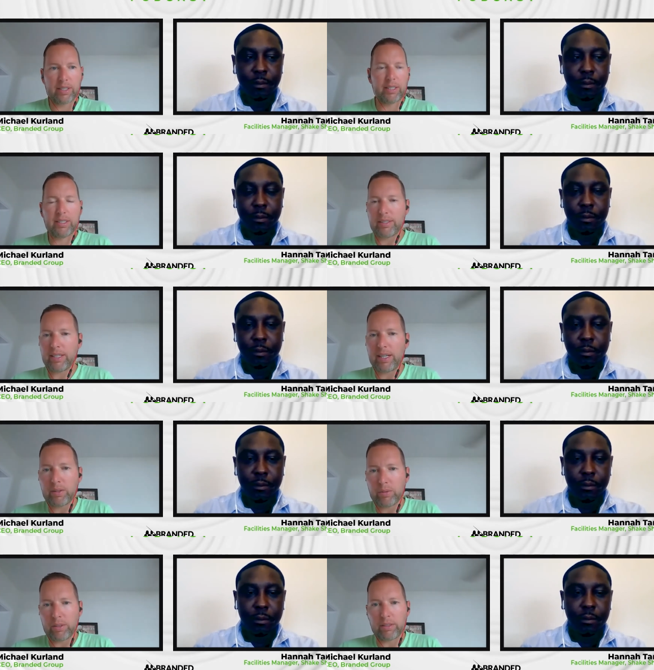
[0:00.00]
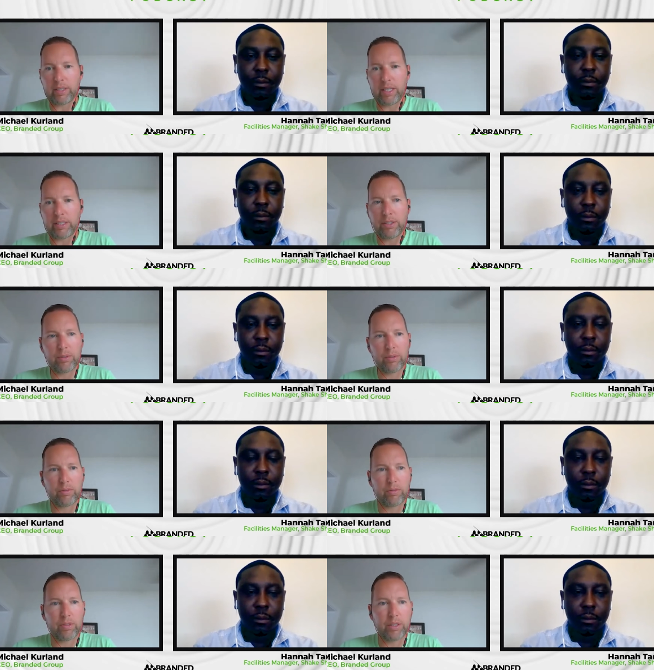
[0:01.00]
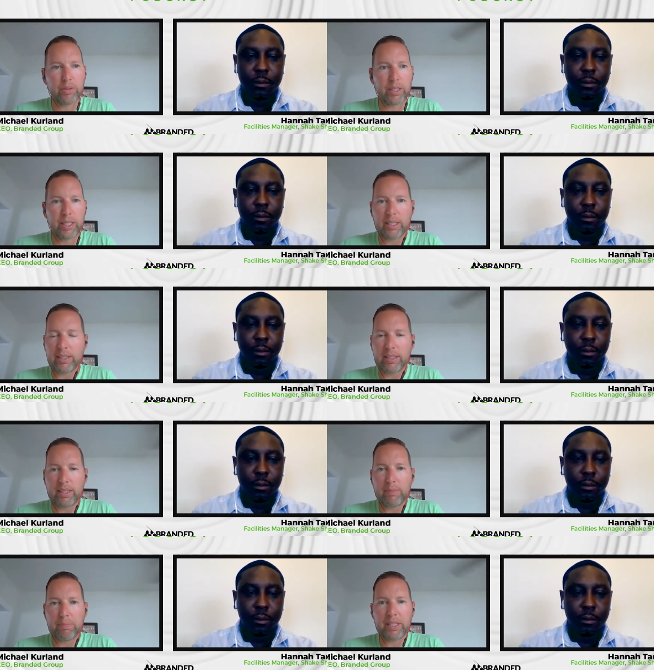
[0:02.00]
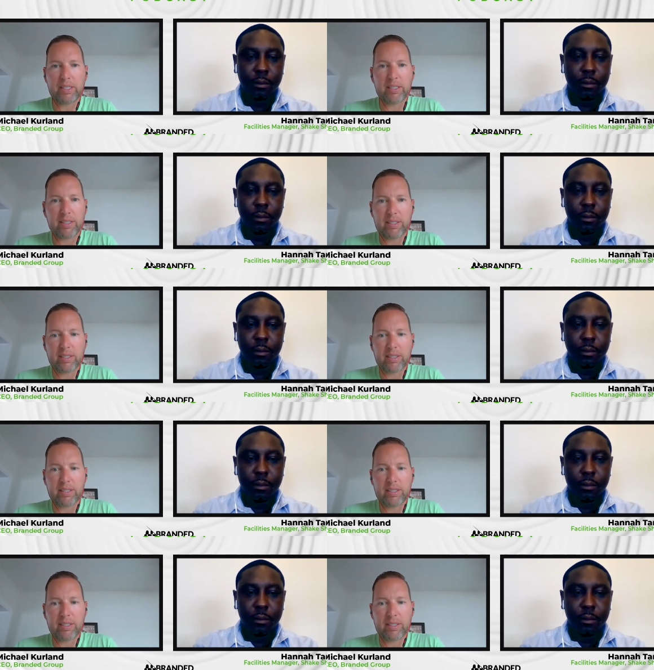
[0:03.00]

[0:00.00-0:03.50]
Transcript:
Speaker 1: the entire world, and you do it in the biggest